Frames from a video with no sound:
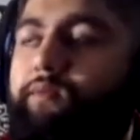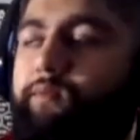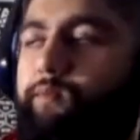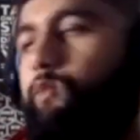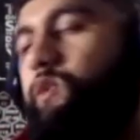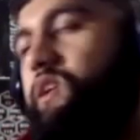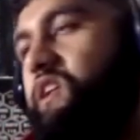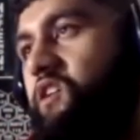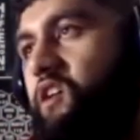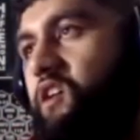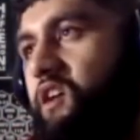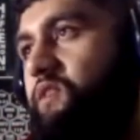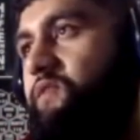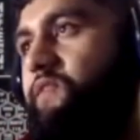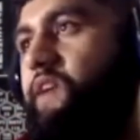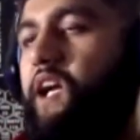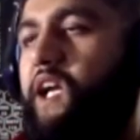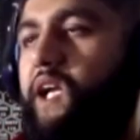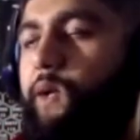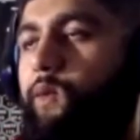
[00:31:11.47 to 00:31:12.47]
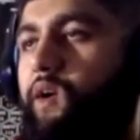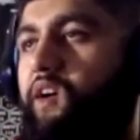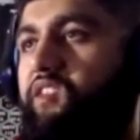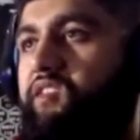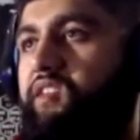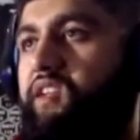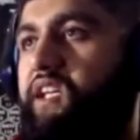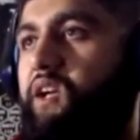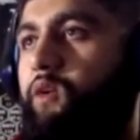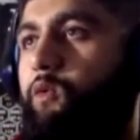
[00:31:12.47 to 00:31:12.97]
we could very well
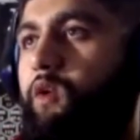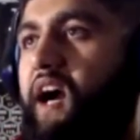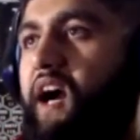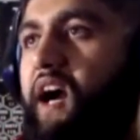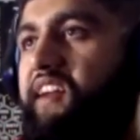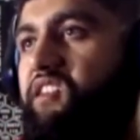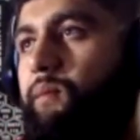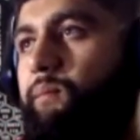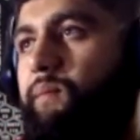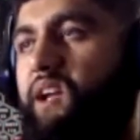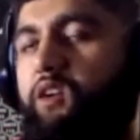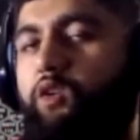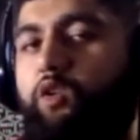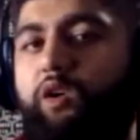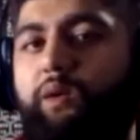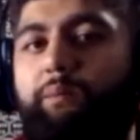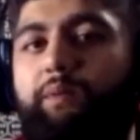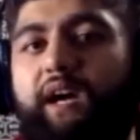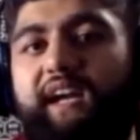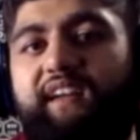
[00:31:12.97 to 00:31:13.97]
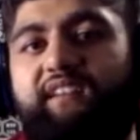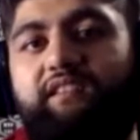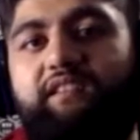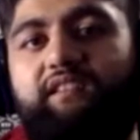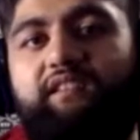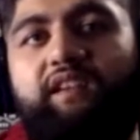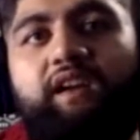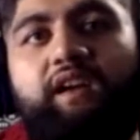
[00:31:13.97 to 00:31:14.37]
see a rise in Bitcoin prices